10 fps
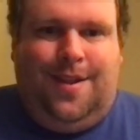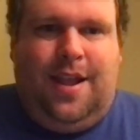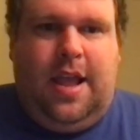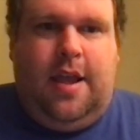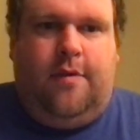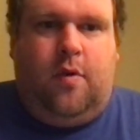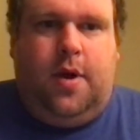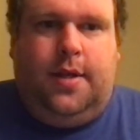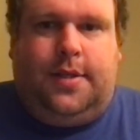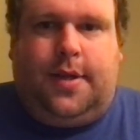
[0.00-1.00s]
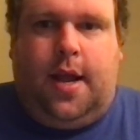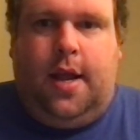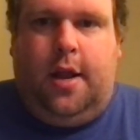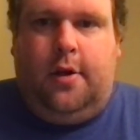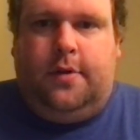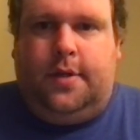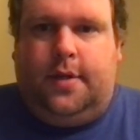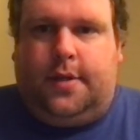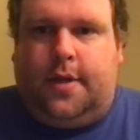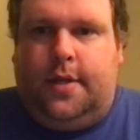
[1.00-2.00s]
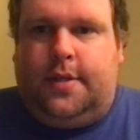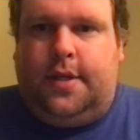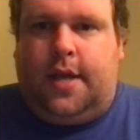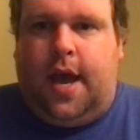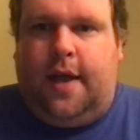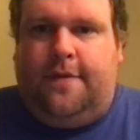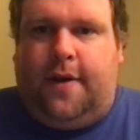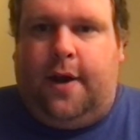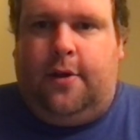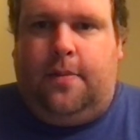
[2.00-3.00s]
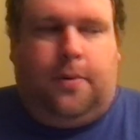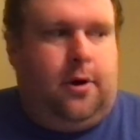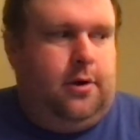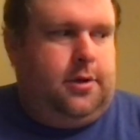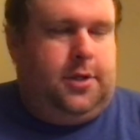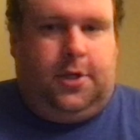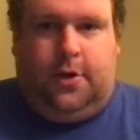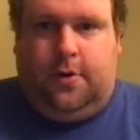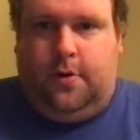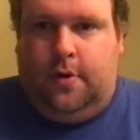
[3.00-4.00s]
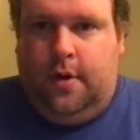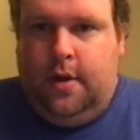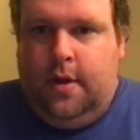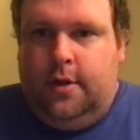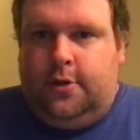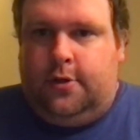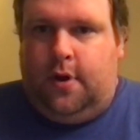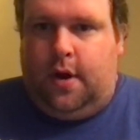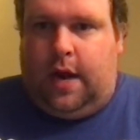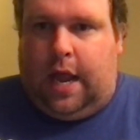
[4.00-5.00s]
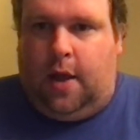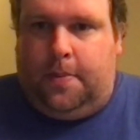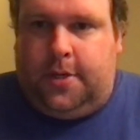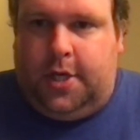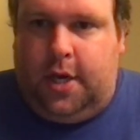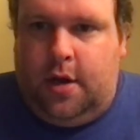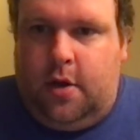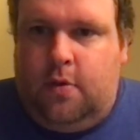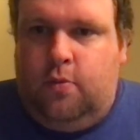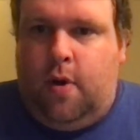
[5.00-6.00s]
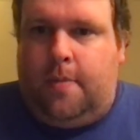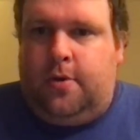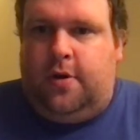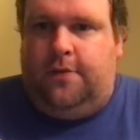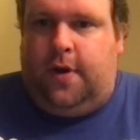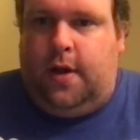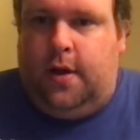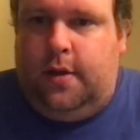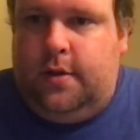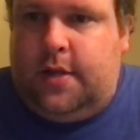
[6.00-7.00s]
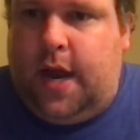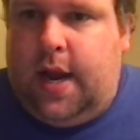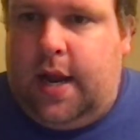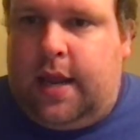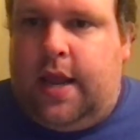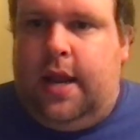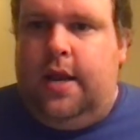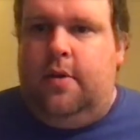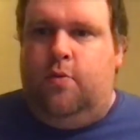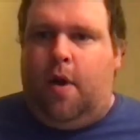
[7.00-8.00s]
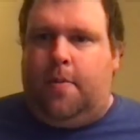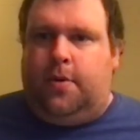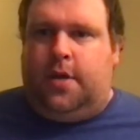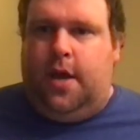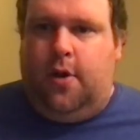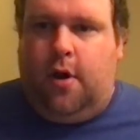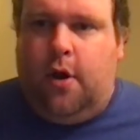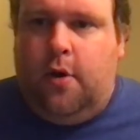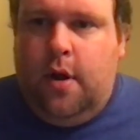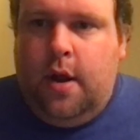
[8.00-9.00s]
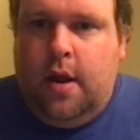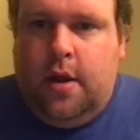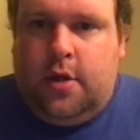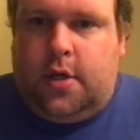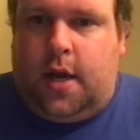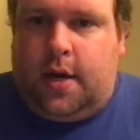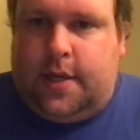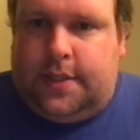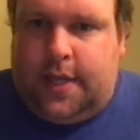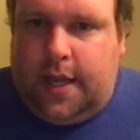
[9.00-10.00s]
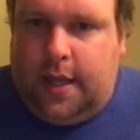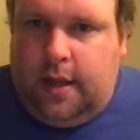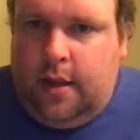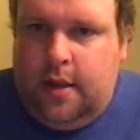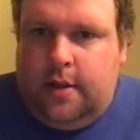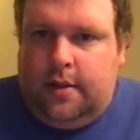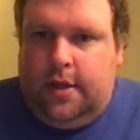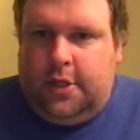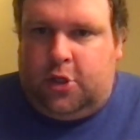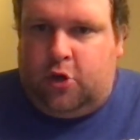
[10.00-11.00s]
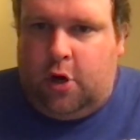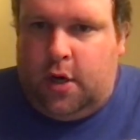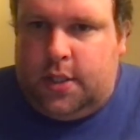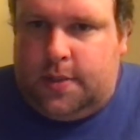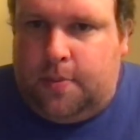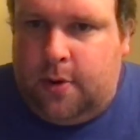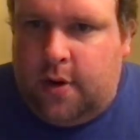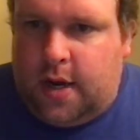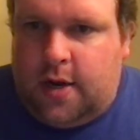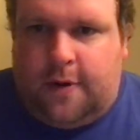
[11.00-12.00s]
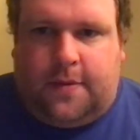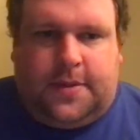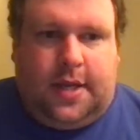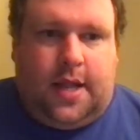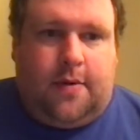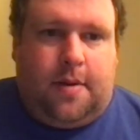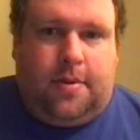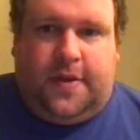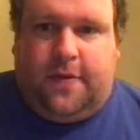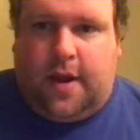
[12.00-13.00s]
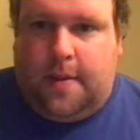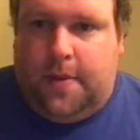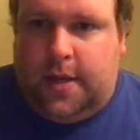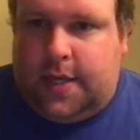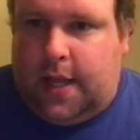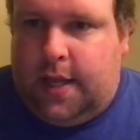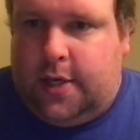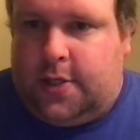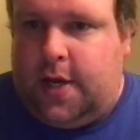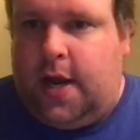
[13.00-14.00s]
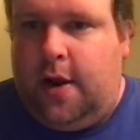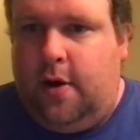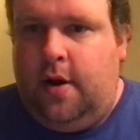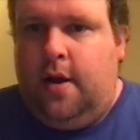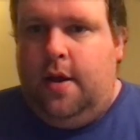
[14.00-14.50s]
Hey everyone, Scott here to discuss The Godfather Part 2, starring Al Pacino, Robert Duvall, Diane Keaton, Robert De Niro, John Cazale, Lee Strasberg, I don't know if I'm saying that right, please forgive me, Talia Shire,